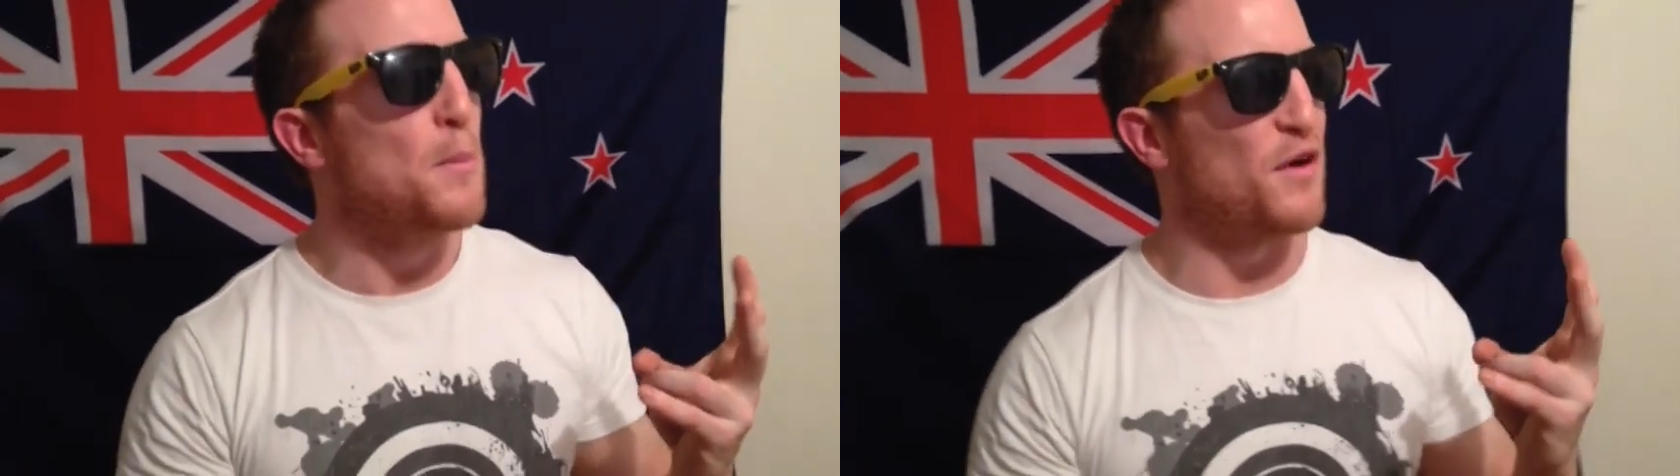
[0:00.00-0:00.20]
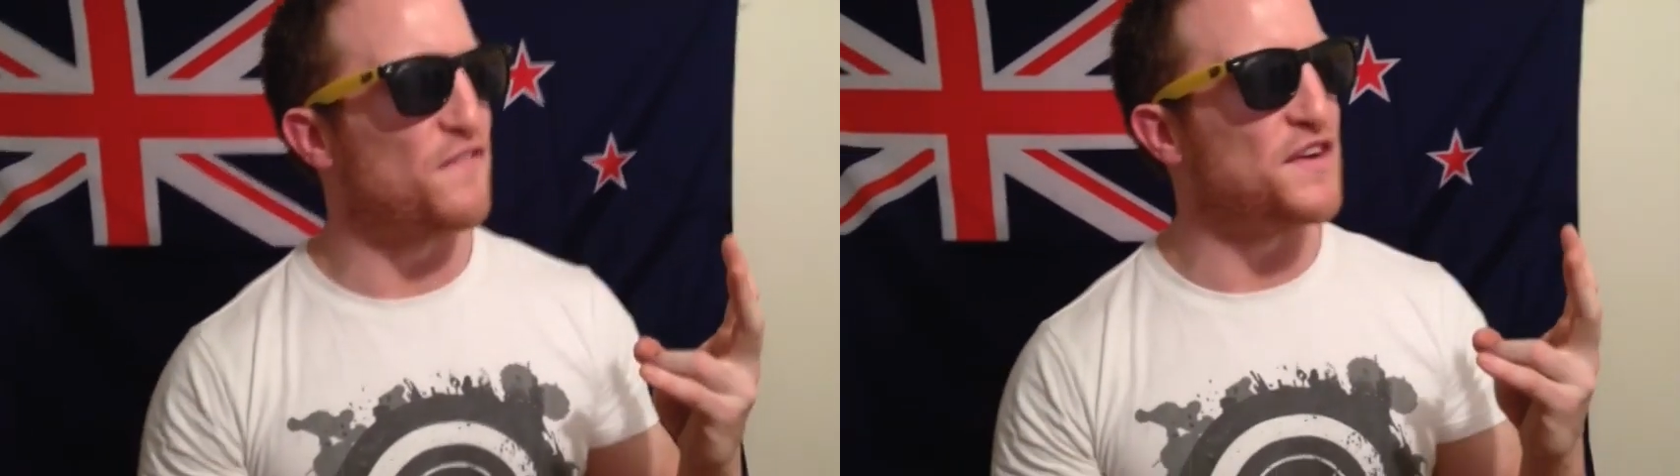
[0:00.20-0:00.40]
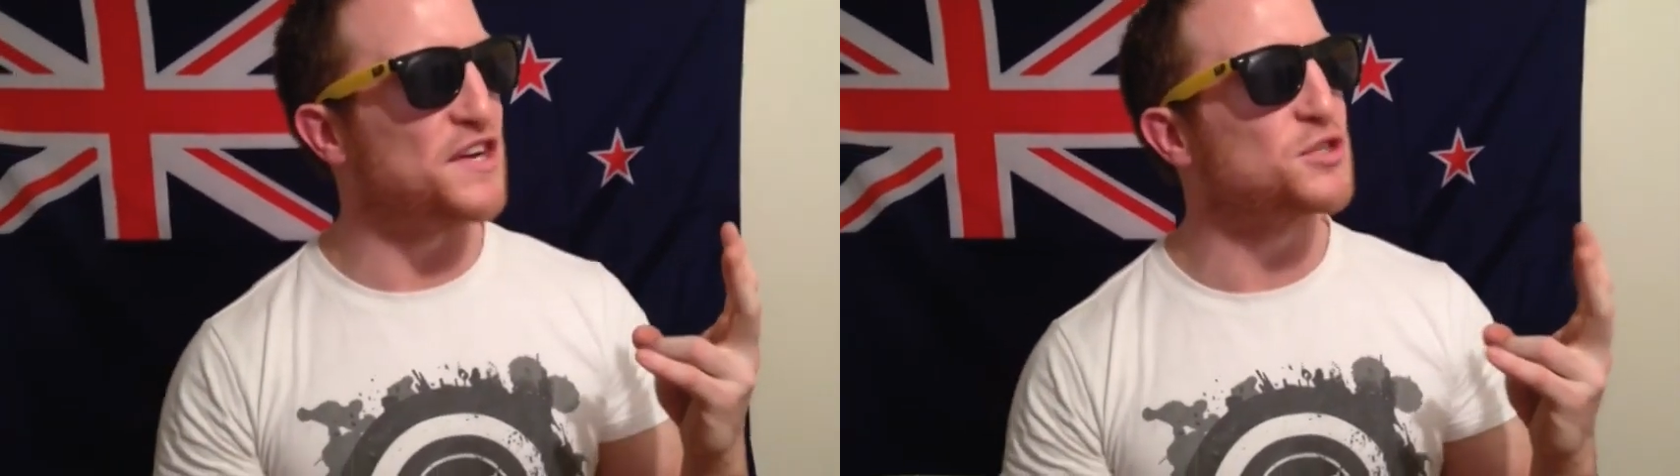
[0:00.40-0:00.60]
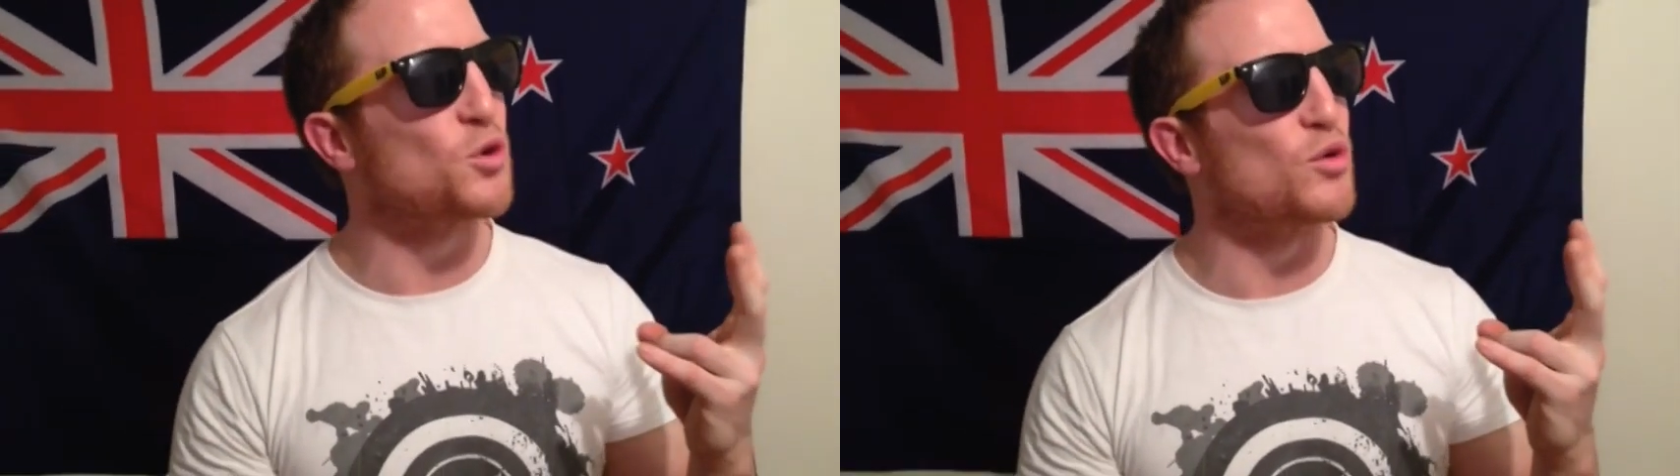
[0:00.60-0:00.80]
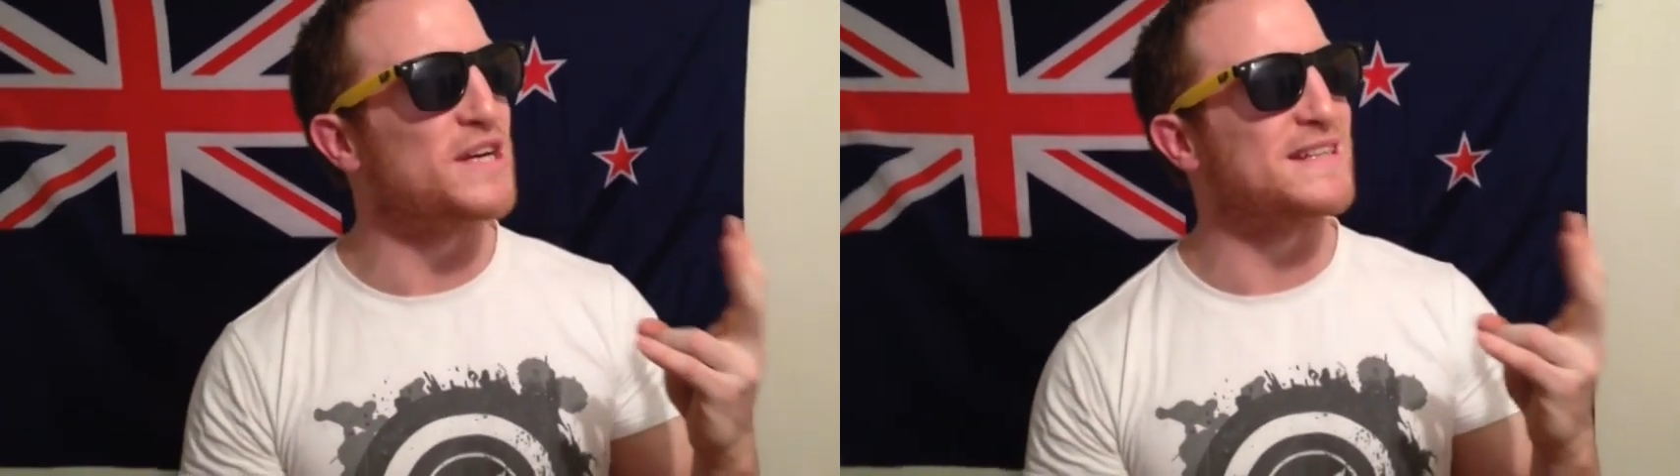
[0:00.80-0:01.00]

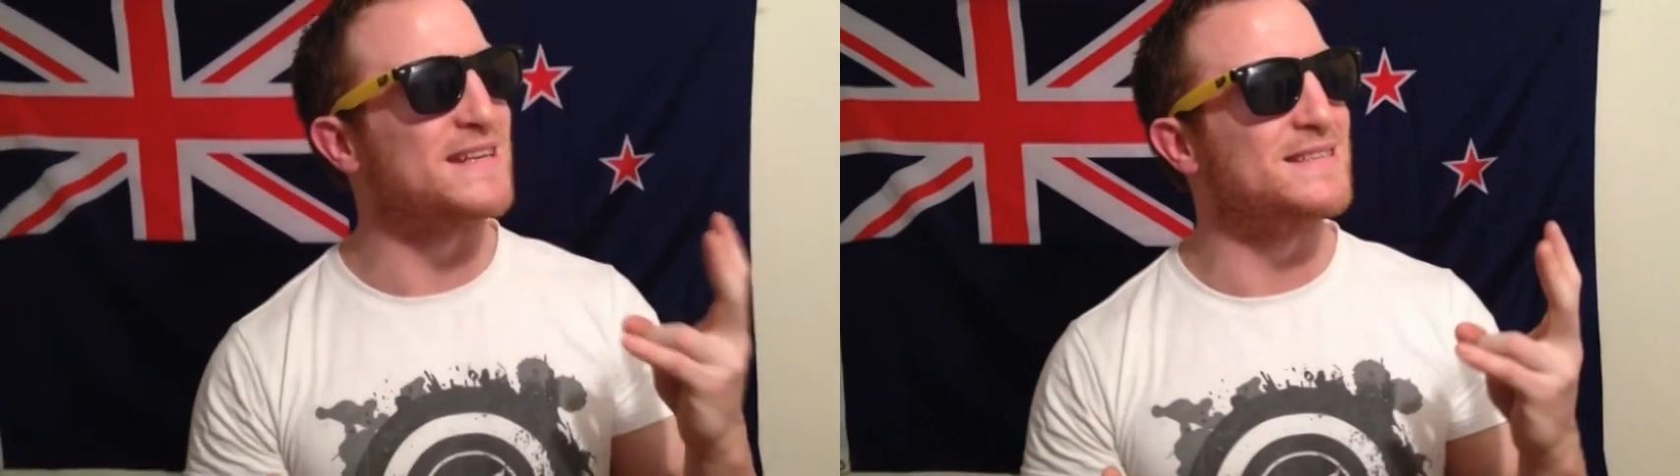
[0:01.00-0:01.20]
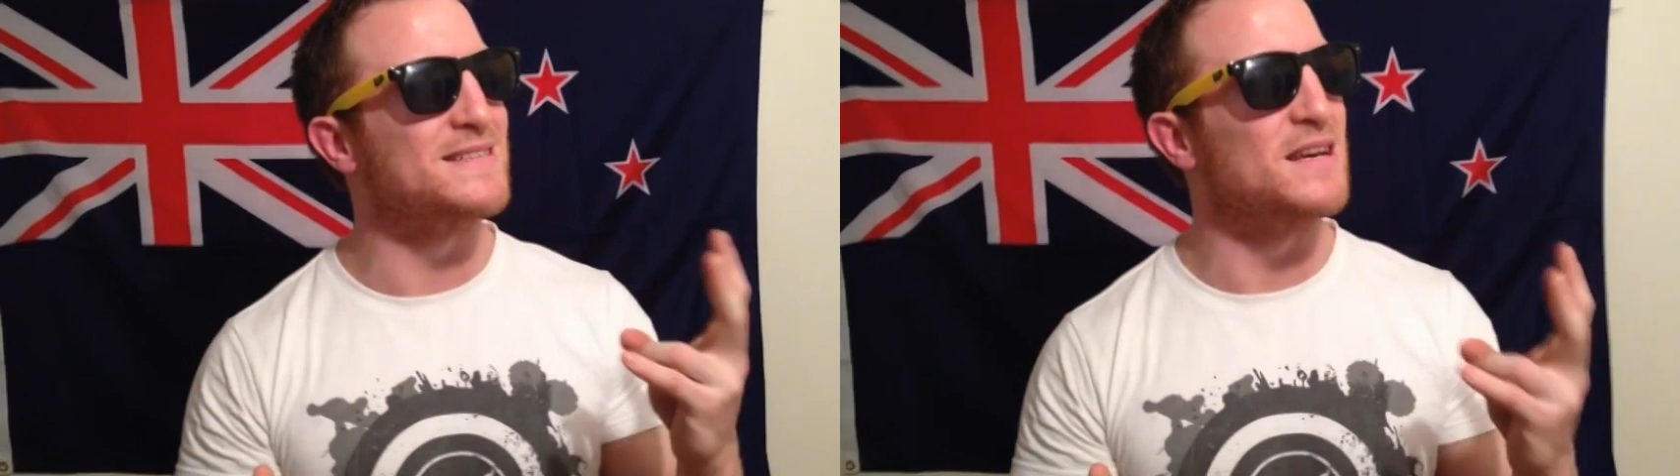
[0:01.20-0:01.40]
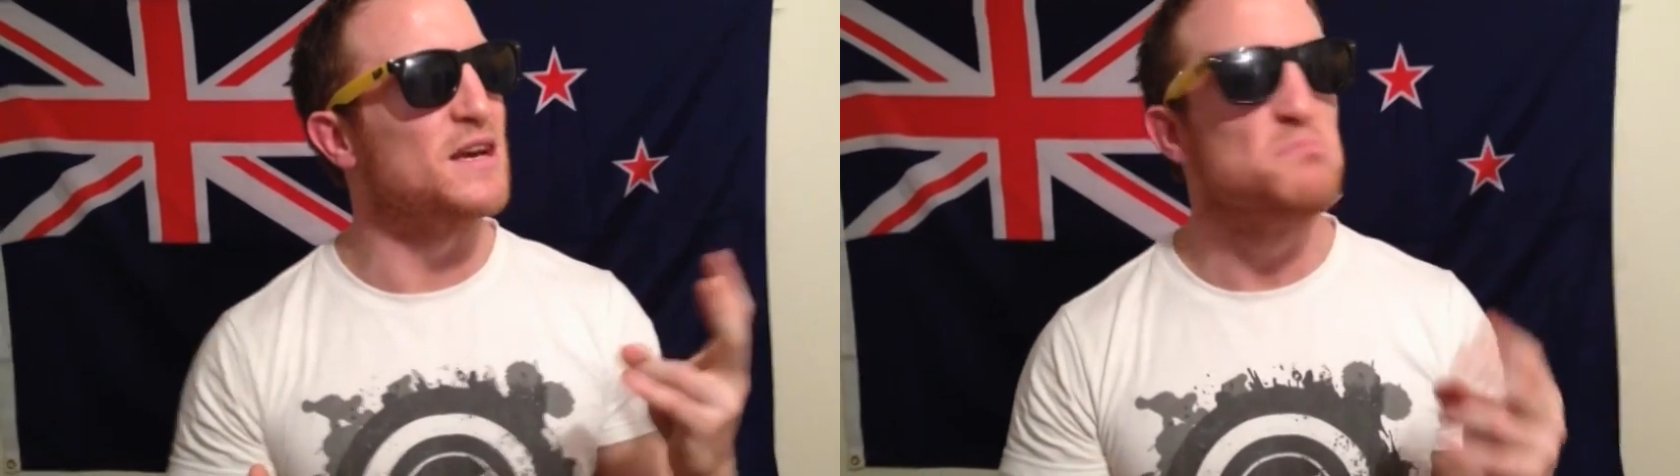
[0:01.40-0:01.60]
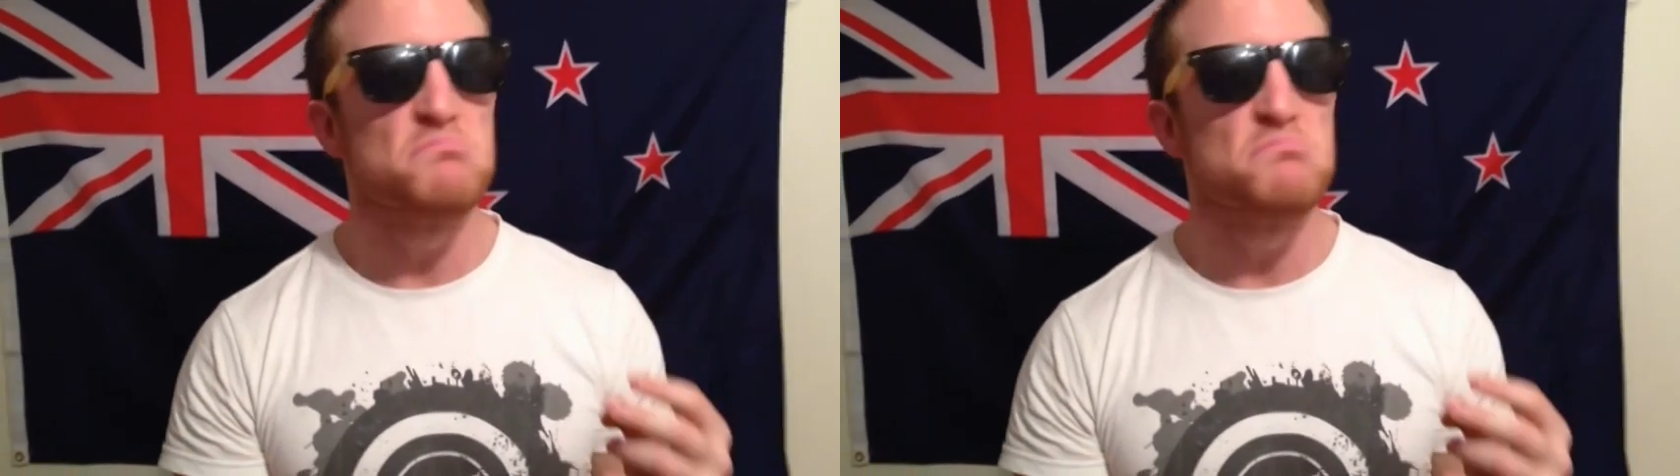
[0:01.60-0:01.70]
professional wrestlers